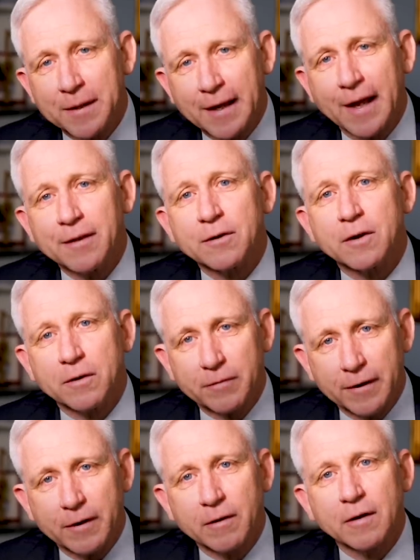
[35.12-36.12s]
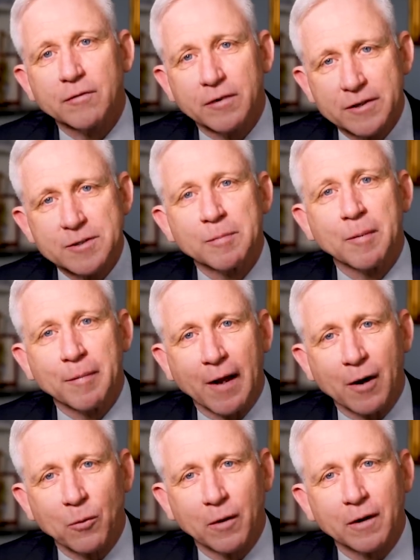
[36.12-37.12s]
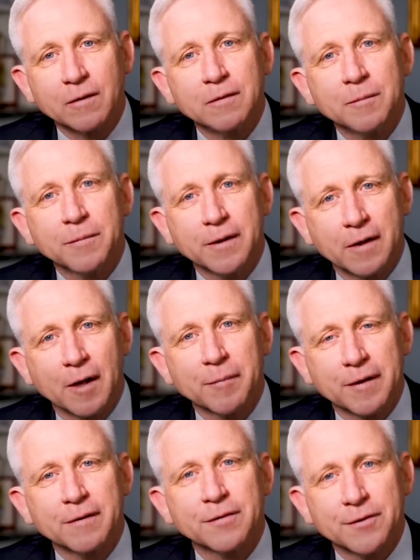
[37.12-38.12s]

began the career of Elizabeth Blackwell becoming a